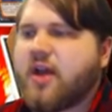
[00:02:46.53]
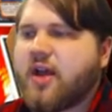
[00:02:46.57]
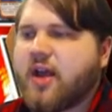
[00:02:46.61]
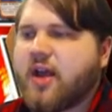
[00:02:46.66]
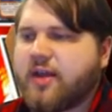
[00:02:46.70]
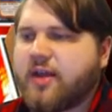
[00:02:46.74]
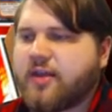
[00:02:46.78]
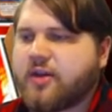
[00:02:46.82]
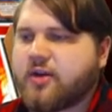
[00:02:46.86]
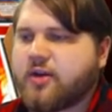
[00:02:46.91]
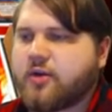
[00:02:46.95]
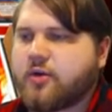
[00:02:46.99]

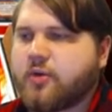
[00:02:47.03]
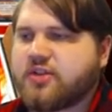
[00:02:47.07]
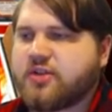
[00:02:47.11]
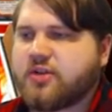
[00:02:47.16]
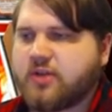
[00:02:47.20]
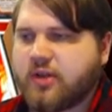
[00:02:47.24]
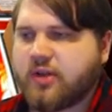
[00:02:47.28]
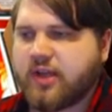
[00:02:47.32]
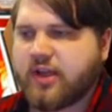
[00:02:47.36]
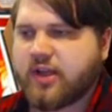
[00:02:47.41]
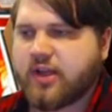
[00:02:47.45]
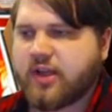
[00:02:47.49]
And then you're going
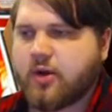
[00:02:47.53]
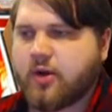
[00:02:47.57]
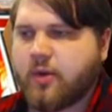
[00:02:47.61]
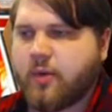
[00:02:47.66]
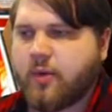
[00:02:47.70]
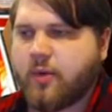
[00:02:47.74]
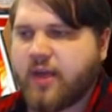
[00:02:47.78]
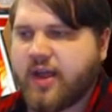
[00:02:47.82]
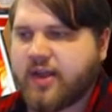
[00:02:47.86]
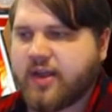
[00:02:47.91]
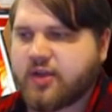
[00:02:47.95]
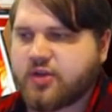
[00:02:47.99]
to link
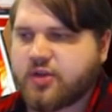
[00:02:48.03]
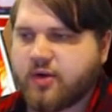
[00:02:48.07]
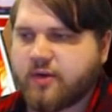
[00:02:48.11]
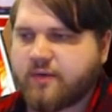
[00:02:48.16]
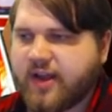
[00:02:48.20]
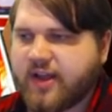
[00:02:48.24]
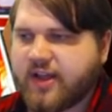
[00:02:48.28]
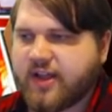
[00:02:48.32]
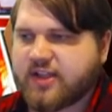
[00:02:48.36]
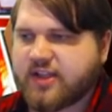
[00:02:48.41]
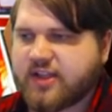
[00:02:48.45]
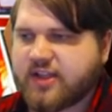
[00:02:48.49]
away into your
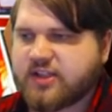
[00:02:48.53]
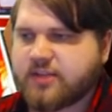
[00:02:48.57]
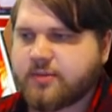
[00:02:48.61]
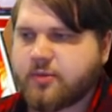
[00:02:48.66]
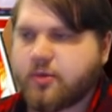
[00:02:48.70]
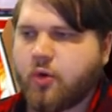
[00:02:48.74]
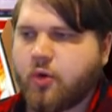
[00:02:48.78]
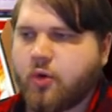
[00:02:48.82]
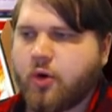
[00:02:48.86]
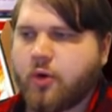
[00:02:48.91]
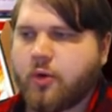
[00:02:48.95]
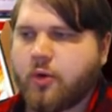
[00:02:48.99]
Phantom
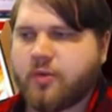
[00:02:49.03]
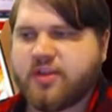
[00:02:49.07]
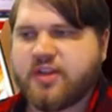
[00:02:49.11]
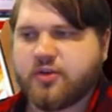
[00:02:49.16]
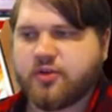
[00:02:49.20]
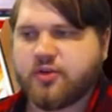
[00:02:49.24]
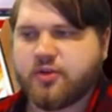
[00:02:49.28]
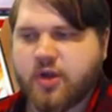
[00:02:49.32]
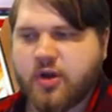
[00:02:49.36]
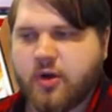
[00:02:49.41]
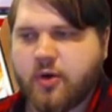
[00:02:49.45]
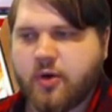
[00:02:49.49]
Core with the
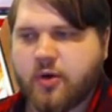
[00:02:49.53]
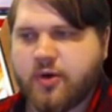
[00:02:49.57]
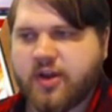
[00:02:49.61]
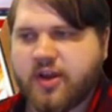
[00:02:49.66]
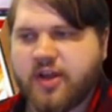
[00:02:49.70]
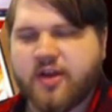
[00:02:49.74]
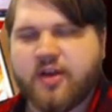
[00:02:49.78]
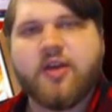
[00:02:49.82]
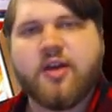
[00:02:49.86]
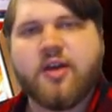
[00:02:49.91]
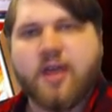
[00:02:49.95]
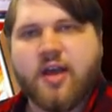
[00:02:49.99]

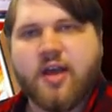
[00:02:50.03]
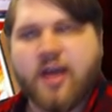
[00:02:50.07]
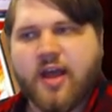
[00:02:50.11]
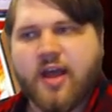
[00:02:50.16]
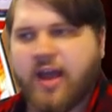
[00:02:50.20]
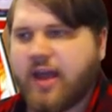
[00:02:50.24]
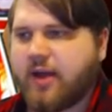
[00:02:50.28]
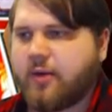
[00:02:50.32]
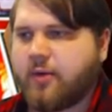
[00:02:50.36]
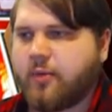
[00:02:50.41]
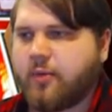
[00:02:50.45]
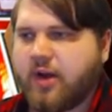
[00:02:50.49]
Zirconia
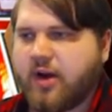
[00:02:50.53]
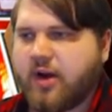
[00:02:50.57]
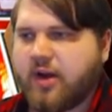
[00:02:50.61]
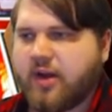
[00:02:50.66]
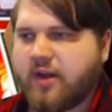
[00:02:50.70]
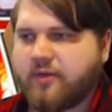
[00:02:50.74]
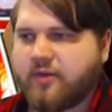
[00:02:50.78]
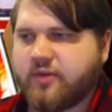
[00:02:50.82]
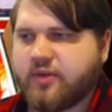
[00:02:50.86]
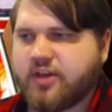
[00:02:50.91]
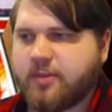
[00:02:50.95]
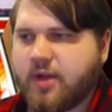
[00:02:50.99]
and whatever
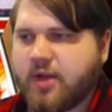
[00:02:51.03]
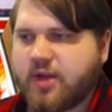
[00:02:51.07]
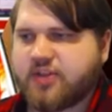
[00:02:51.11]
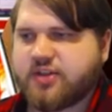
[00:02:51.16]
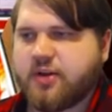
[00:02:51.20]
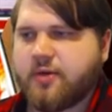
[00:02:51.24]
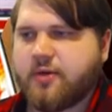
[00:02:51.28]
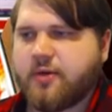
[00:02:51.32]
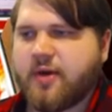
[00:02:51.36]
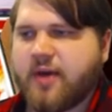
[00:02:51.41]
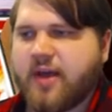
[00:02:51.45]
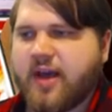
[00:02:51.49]
Gem monster
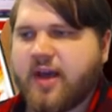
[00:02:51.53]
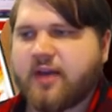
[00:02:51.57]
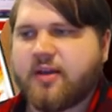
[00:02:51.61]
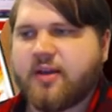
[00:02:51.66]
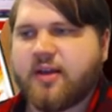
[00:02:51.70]
you had.